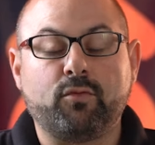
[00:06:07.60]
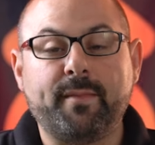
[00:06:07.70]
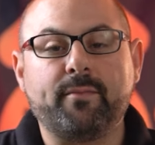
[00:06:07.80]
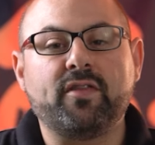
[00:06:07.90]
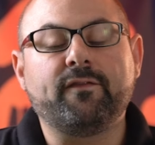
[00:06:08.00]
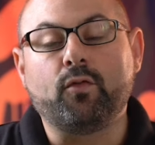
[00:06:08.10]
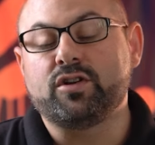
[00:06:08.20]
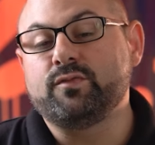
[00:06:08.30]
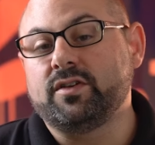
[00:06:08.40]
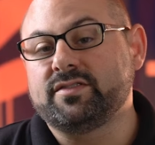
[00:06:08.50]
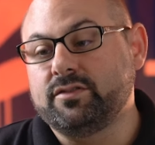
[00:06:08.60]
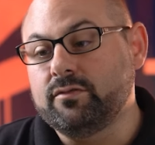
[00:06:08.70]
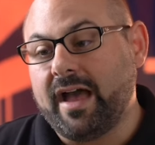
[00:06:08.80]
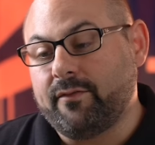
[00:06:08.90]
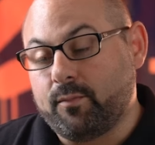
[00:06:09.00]
Remember that forged wheels
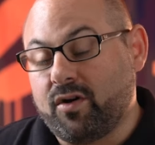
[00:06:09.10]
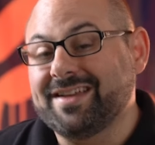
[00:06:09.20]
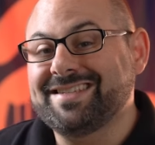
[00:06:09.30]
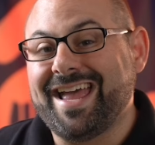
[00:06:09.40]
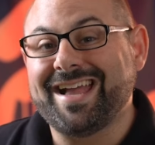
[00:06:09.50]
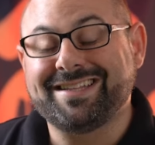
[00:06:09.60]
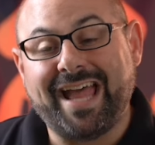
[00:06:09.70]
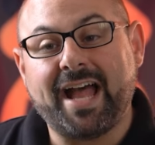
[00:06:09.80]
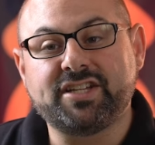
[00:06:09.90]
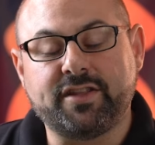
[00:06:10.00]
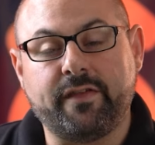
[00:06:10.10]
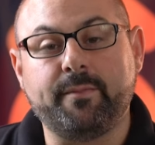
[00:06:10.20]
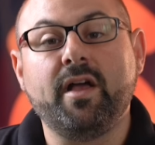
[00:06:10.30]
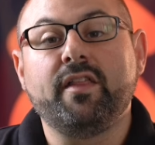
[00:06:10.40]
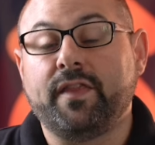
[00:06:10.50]
do have a price tag attached to
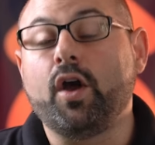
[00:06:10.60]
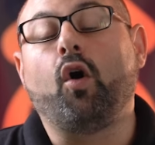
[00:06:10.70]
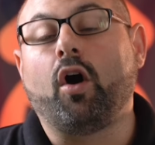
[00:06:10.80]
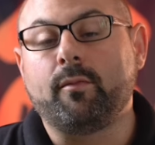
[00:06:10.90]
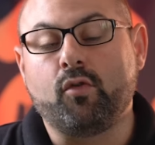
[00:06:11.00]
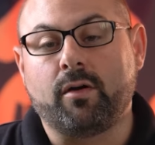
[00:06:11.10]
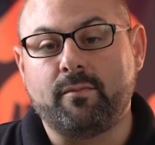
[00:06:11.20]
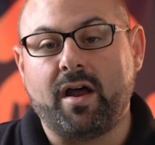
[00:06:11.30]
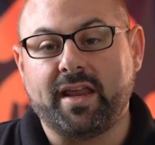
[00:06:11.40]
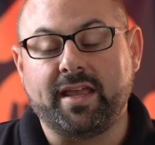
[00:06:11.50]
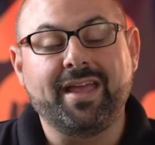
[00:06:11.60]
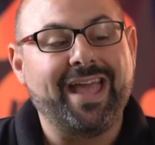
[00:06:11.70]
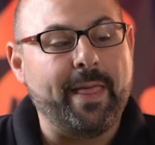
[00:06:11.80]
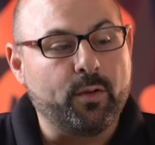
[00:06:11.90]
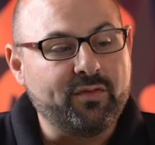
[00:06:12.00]
them. They are more money.
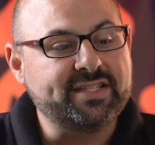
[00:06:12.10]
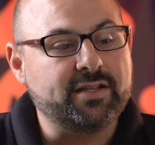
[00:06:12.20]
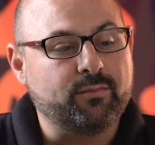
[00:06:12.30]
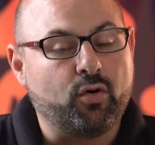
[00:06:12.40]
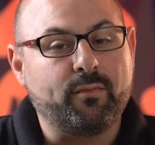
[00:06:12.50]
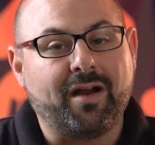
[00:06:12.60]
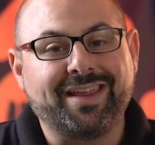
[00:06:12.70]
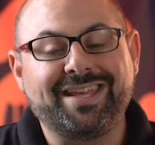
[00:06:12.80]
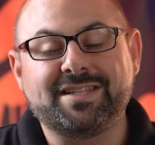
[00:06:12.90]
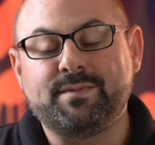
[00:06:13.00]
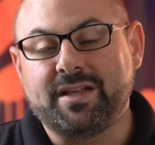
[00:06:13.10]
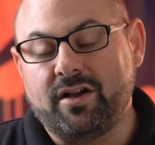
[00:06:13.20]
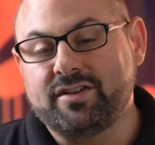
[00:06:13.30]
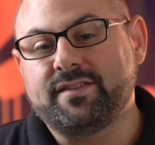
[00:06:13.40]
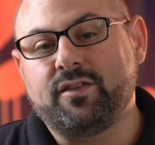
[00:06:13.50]
And the reason they're more money is
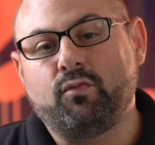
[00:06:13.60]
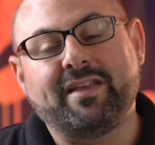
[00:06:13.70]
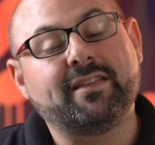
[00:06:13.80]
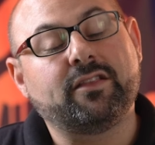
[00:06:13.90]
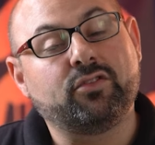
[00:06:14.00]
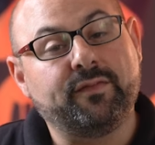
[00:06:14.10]
because of the way that they're